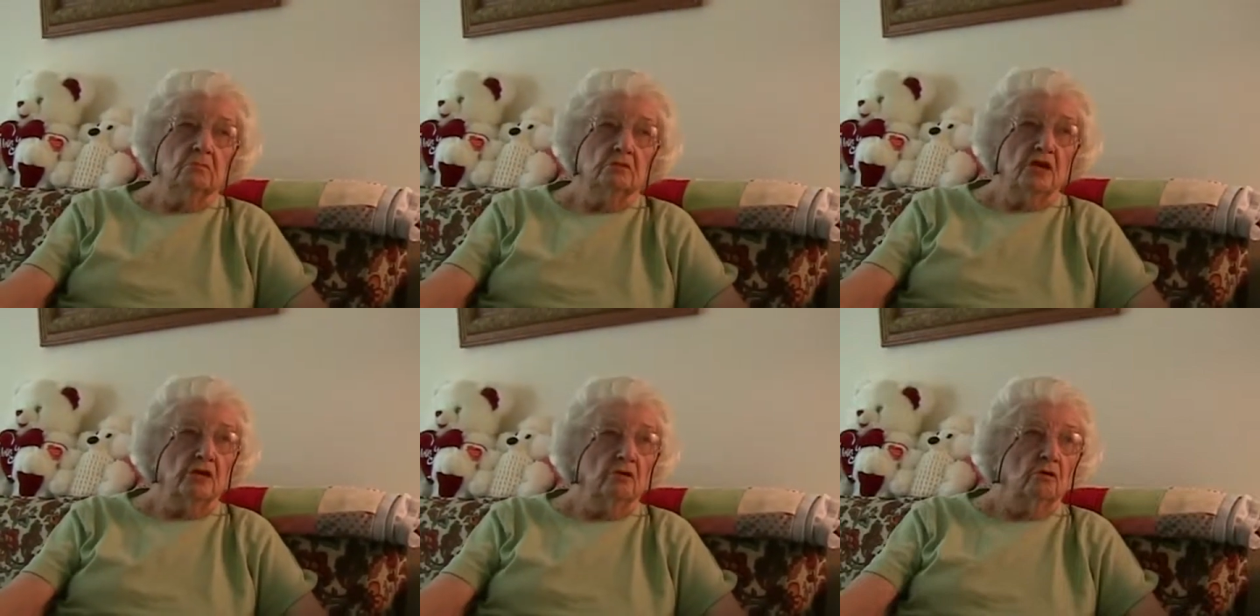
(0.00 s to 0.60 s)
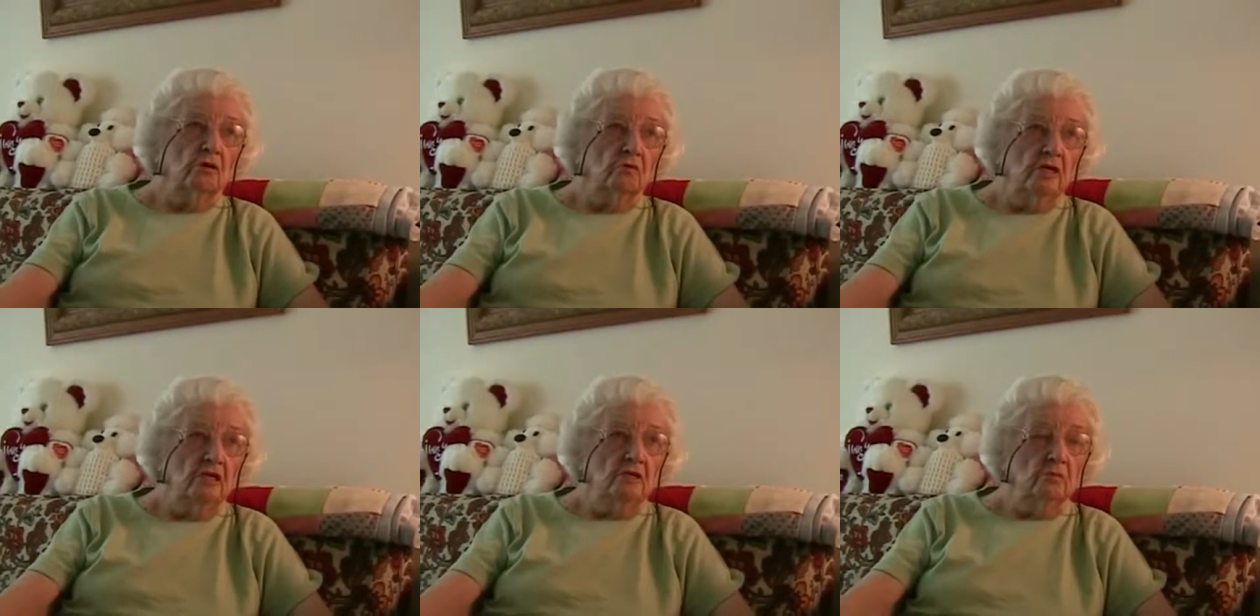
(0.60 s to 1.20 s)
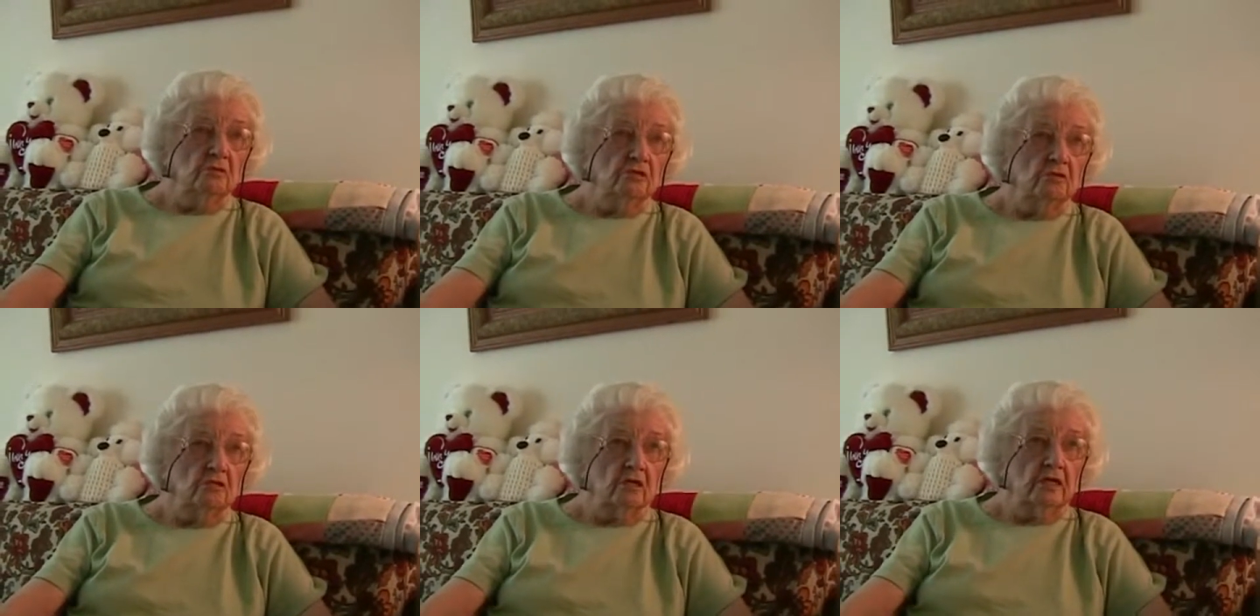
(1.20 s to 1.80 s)
J. Coy Williams
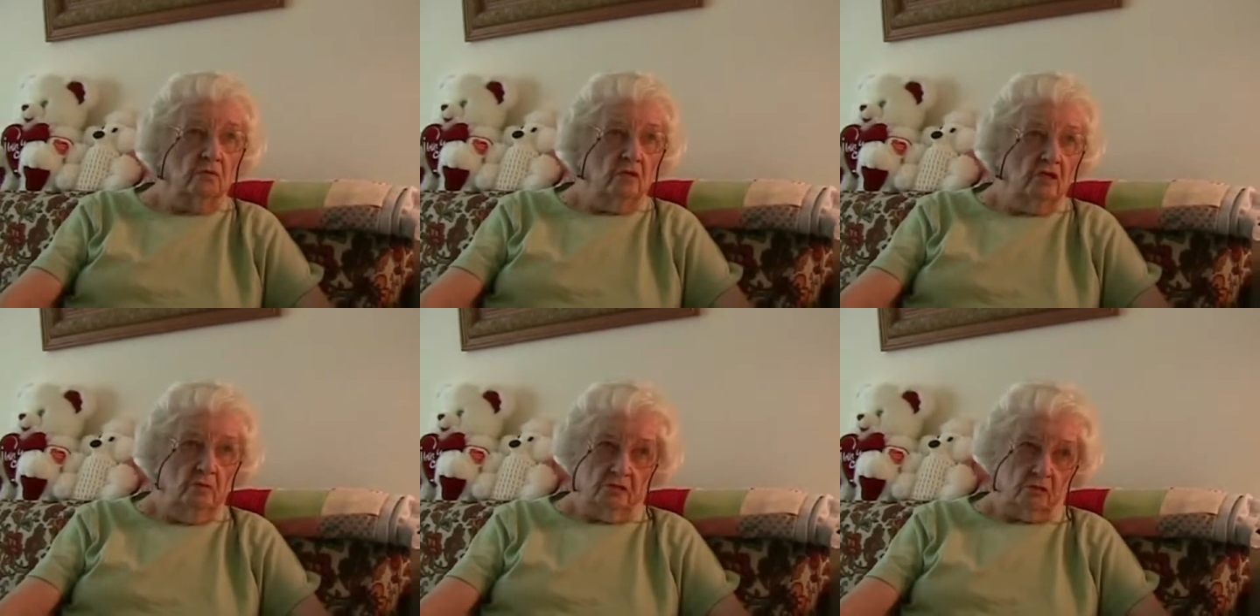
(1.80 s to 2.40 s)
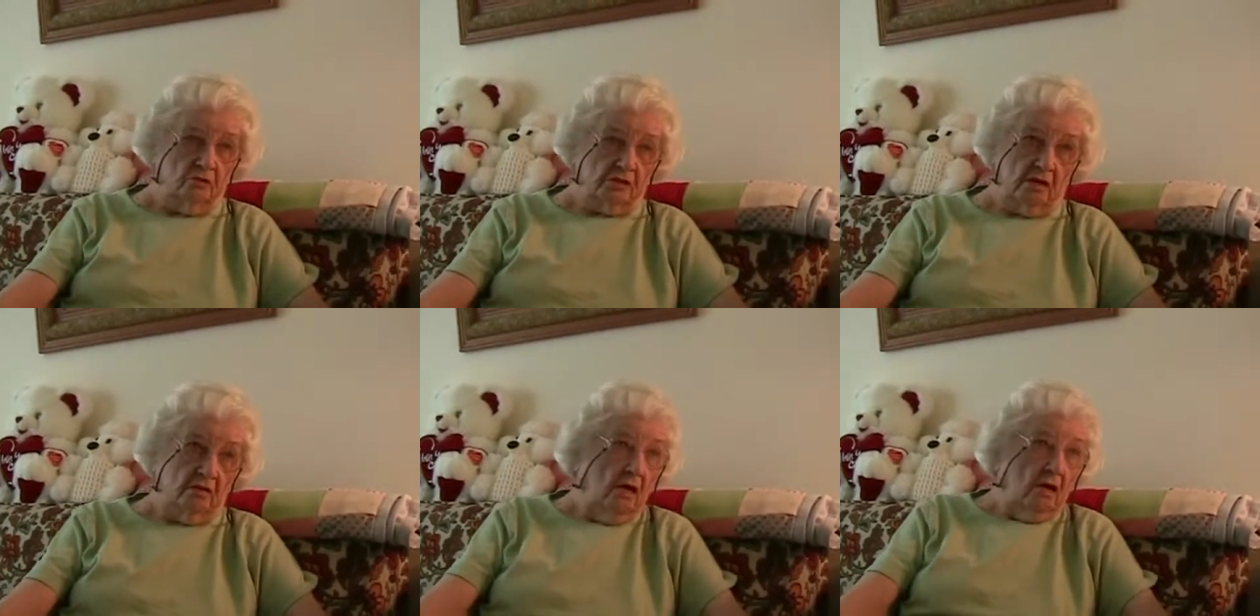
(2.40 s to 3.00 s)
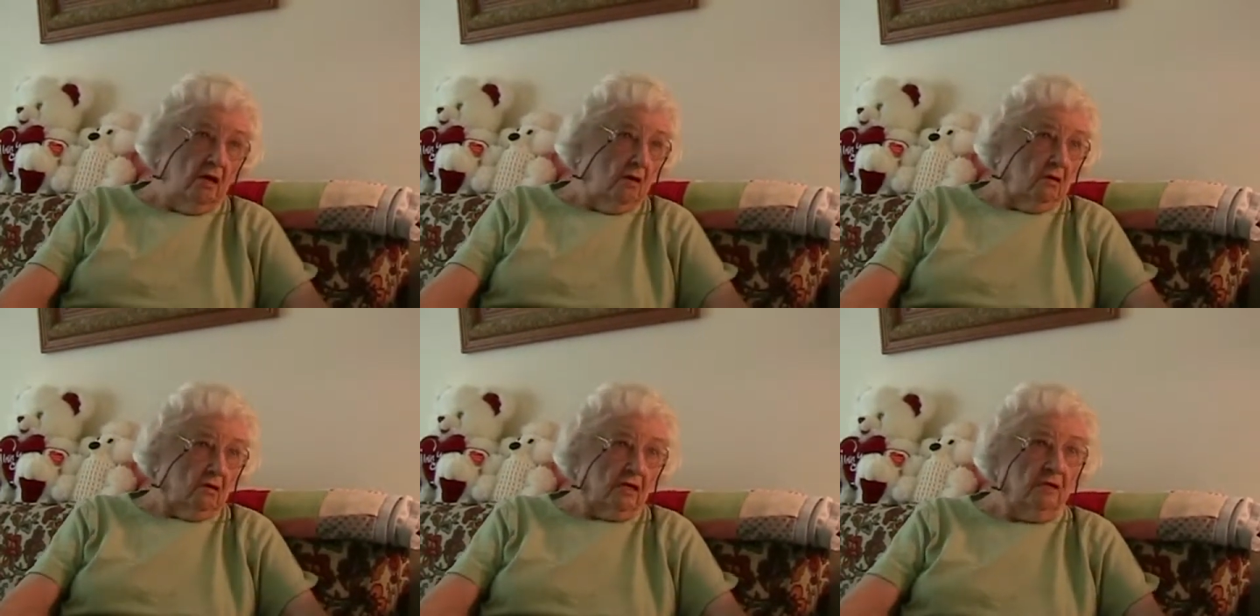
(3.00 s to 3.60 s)
and Clint Williams. Of course,
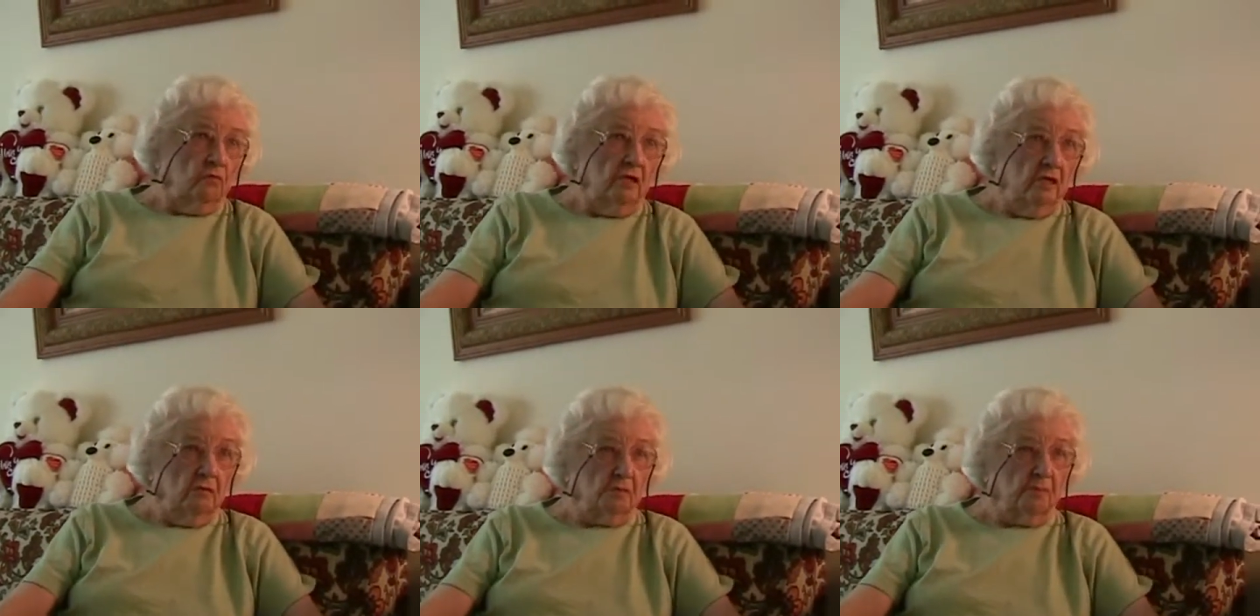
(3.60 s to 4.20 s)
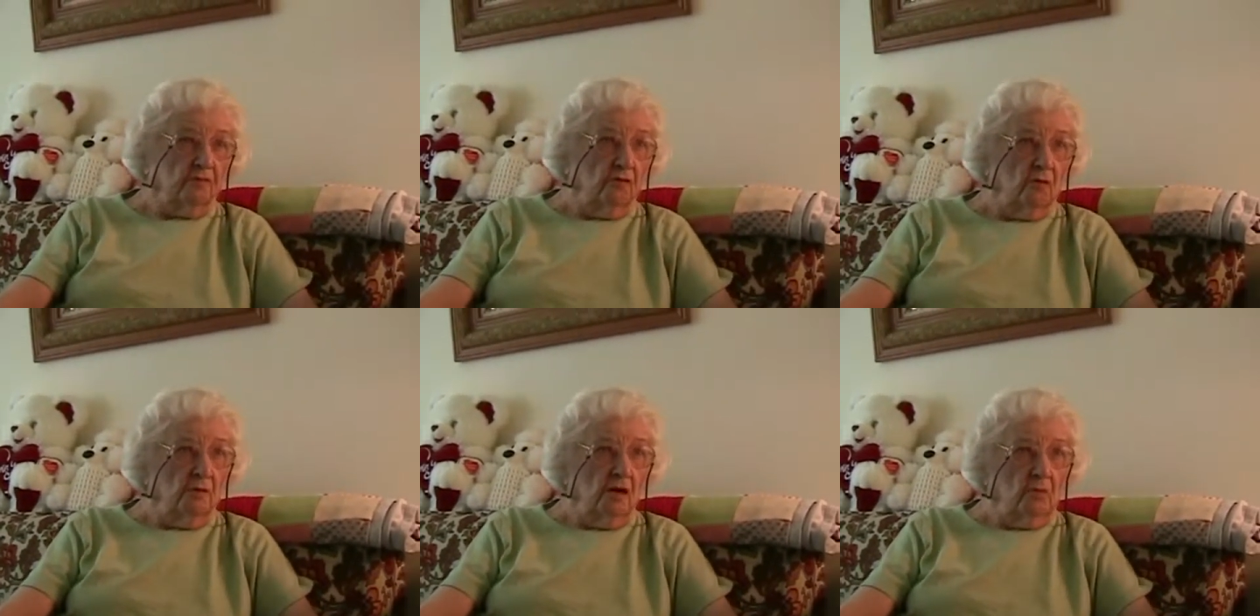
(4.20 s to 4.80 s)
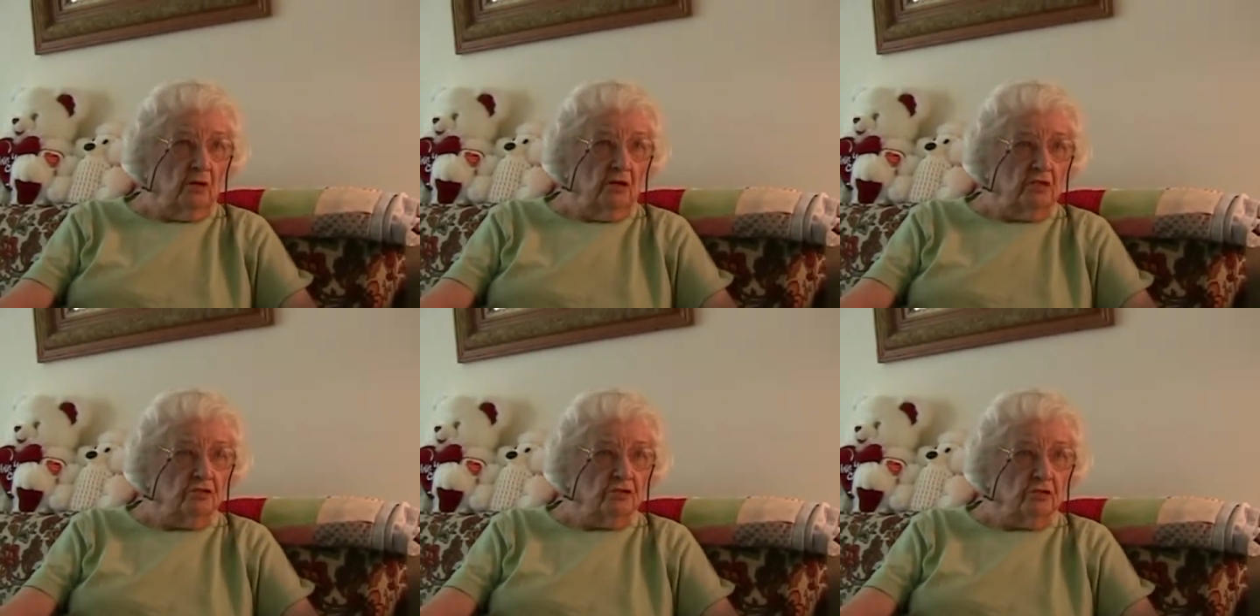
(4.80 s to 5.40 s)
Clint Williams performed our
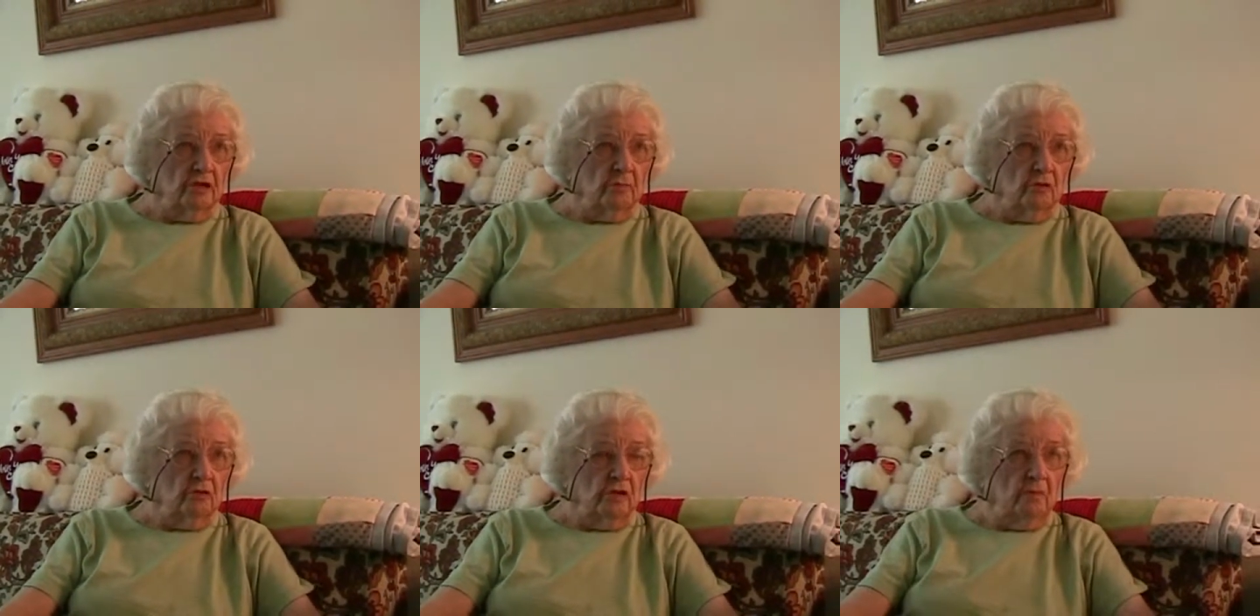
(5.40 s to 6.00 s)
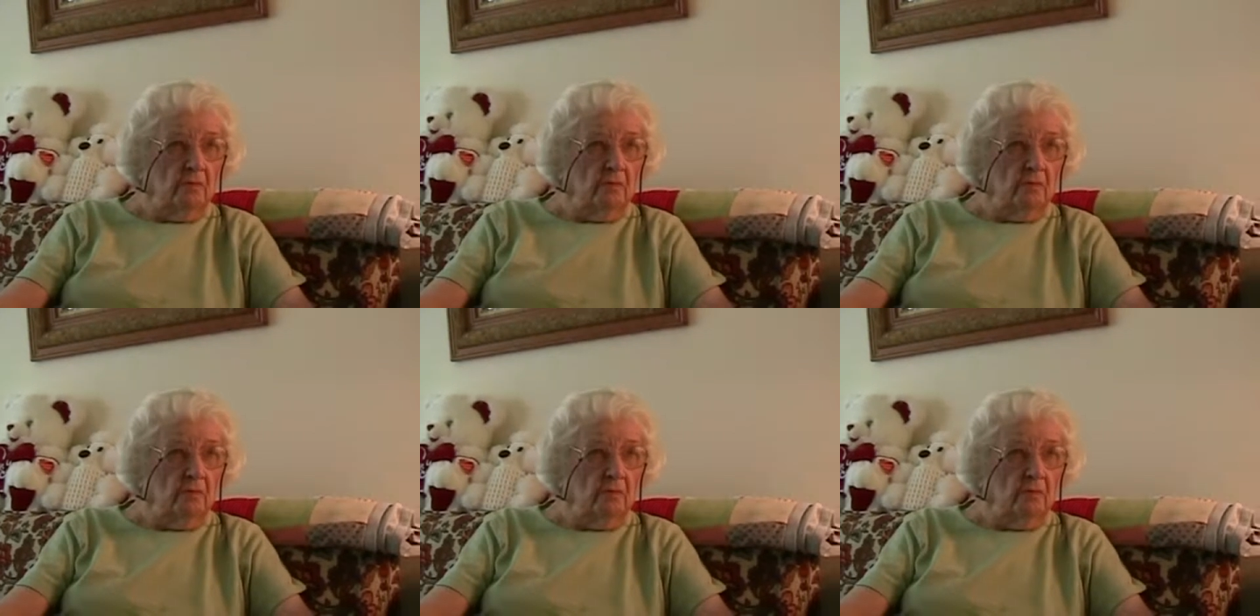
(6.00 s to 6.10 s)
marriage ceremony.